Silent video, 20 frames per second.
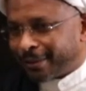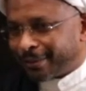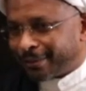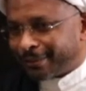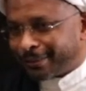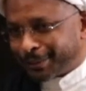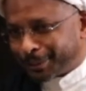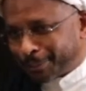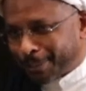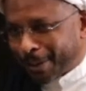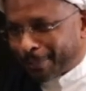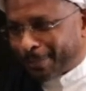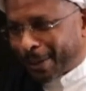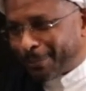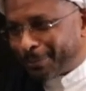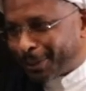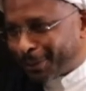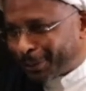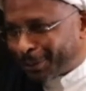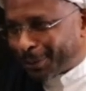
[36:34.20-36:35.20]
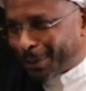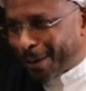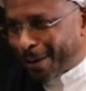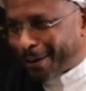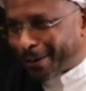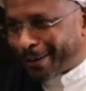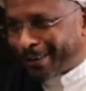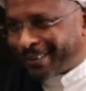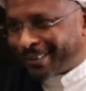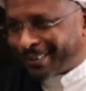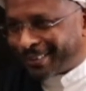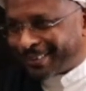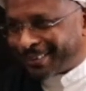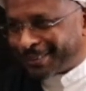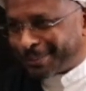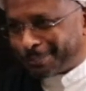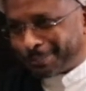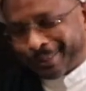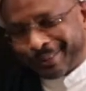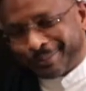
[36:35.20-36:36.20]
This part might be a little hard,
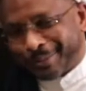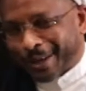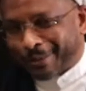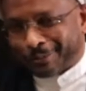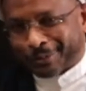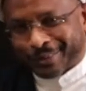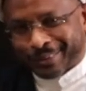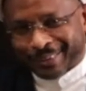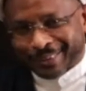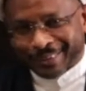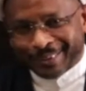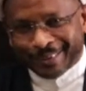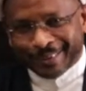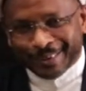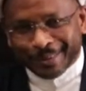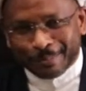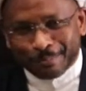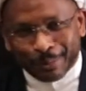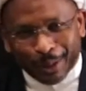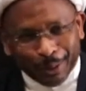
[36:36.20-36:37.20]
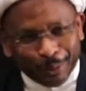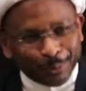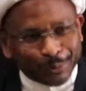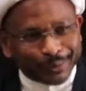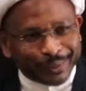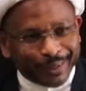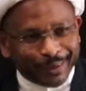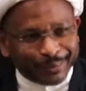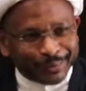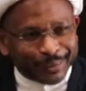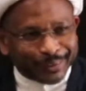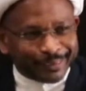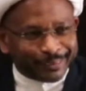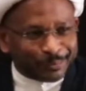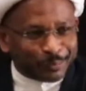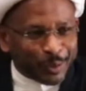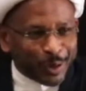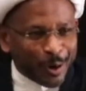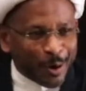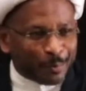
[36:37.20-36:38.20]
but we have to buckle down
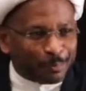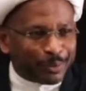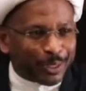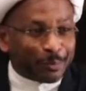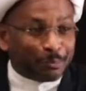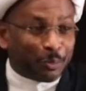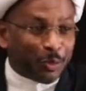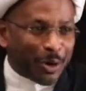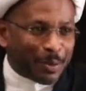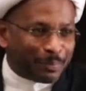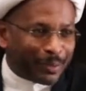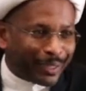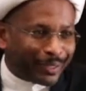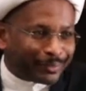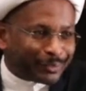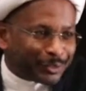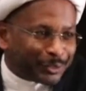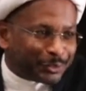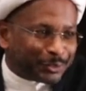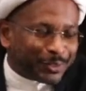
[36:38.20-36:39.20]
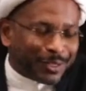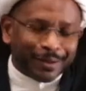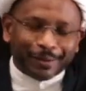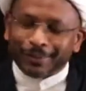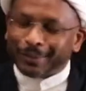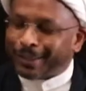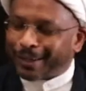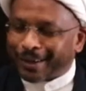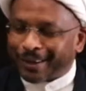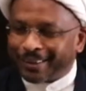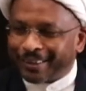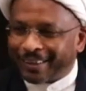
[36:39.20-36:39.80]
and wear our big boy pants, inshallah.